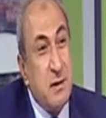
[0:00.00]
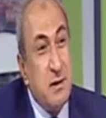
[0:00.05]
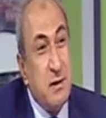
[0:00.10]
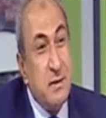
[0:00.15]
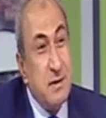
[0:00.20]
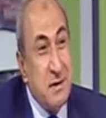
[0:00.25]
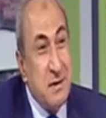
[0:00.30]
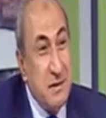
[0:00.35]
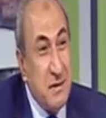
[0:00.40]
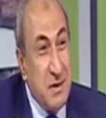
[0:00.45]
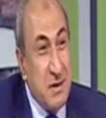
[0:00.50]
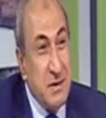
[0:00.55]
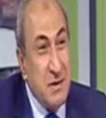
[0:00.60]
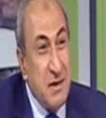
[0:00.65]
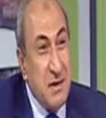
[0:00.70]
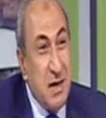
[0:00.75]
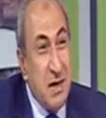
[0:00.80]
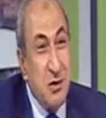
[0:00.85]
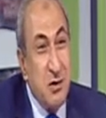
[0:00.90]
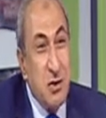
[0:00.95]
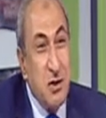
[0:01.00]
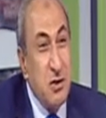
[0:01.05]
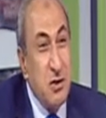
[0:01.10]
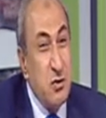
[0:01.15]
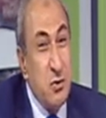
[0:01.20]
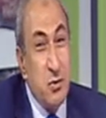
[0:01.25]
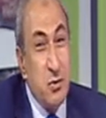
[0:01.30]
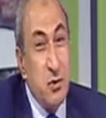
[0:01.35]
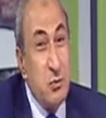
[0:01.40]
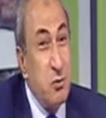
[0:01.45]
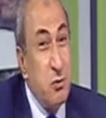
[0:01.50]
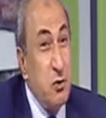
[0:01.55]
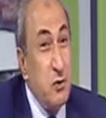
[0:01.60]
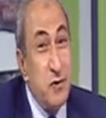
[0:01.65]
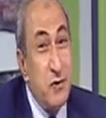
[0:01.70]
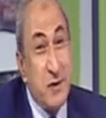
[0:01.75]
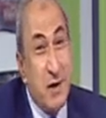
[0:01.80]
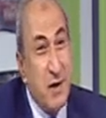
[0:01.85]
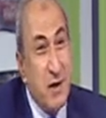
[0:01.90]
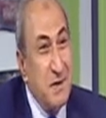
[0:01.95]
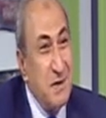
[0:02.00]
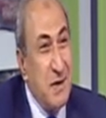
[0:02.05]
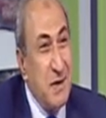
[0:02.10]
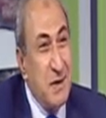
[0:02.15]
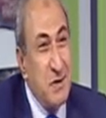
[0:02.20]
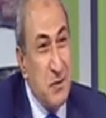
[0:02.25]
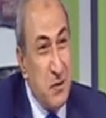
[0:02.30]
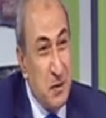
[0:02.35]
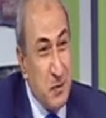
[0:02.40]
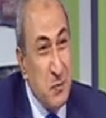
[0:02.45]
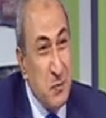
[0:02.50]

tendency actually towards both sides actually.